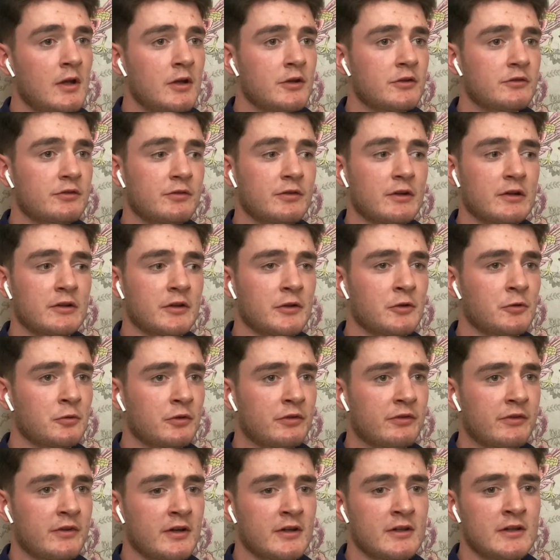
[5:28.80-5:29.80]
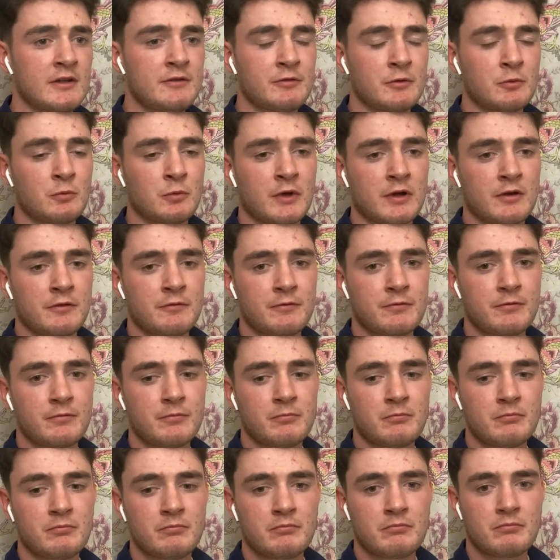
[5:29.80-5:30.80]
Certainly noticed that even with
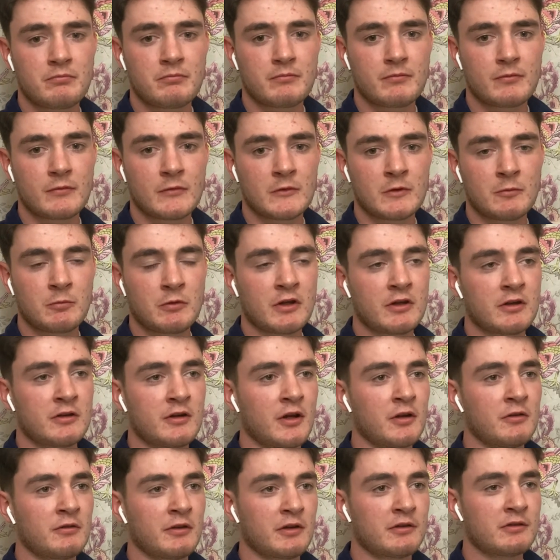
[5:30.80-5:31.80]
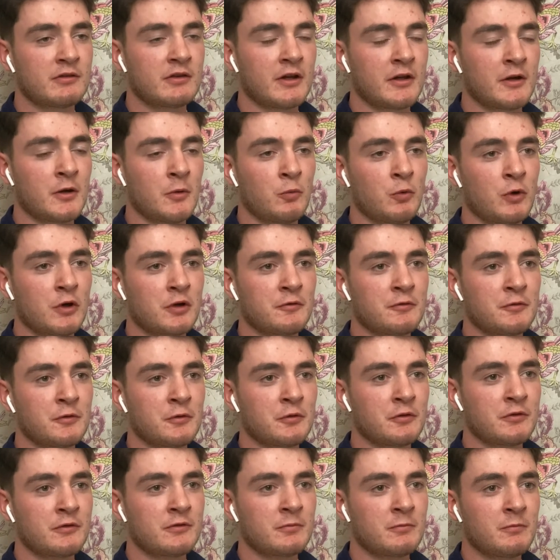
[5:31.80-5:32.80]
setting up
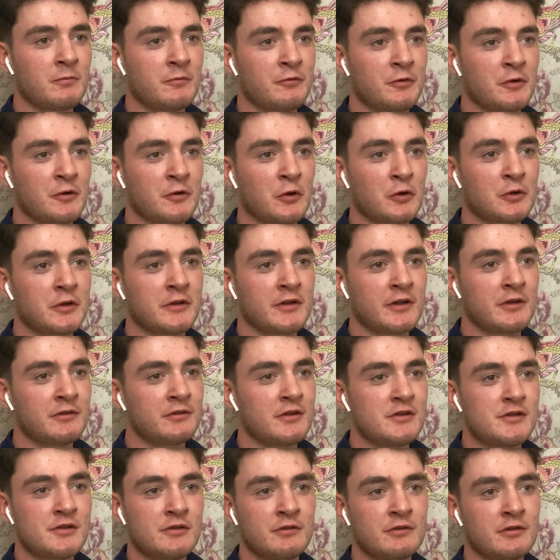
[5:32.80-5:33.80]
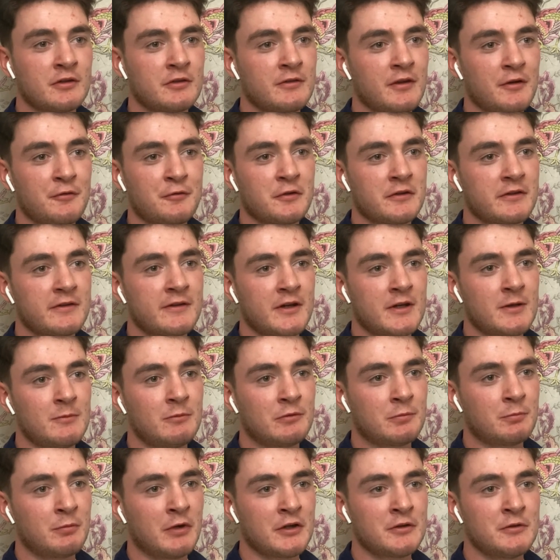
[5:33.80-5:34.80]
workflows for organisations of different
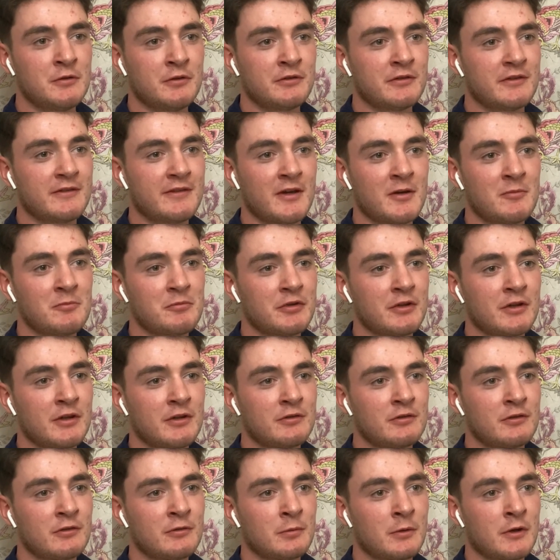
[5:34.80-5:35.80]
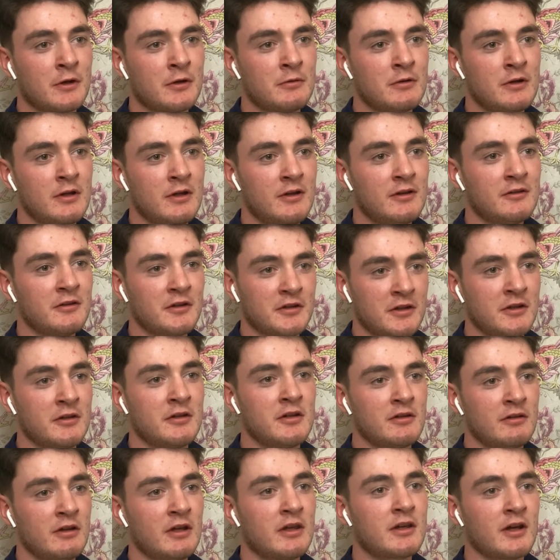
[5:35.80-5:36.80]
types by using templates as well. Like you
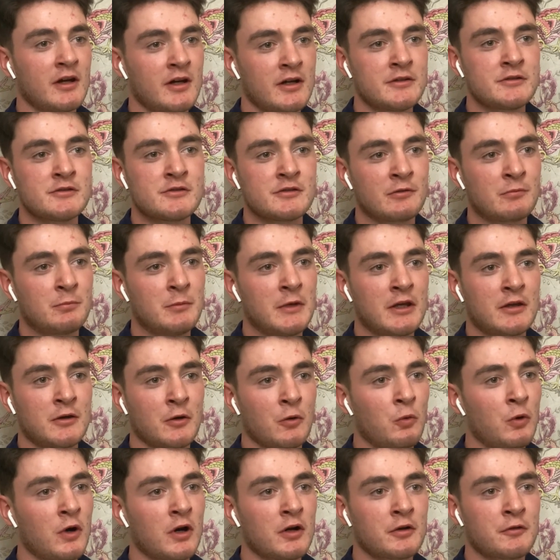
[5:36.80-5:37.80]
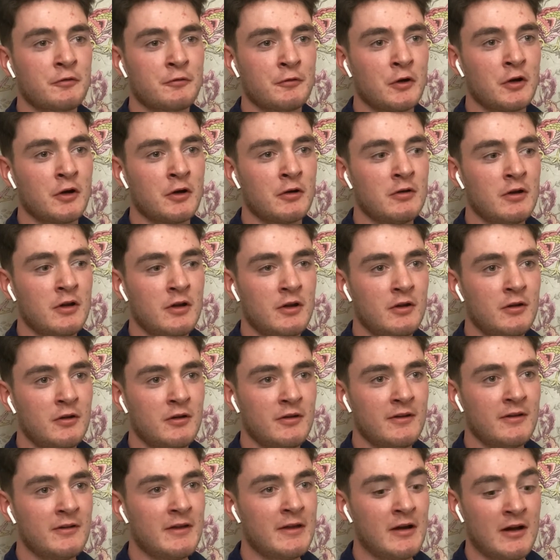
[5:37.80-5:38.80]
really can just make it work for
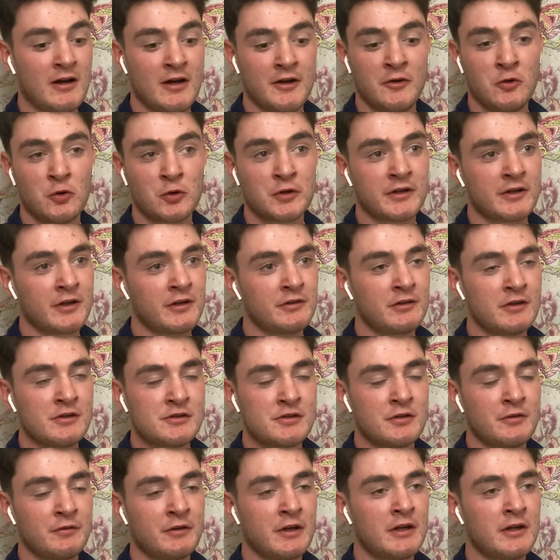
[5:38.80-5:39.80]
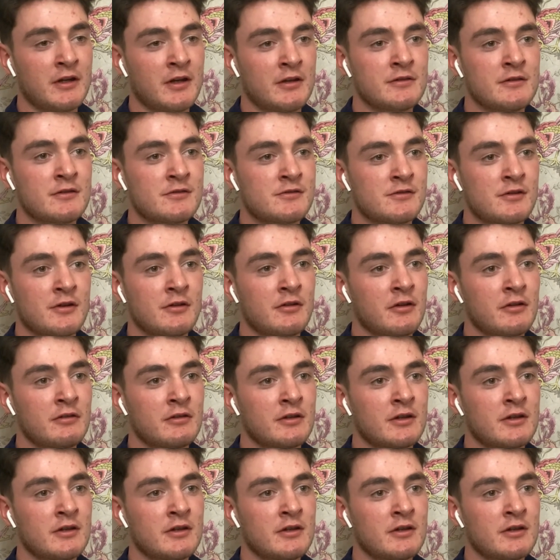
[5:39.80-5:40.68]
an organisation of any industry really.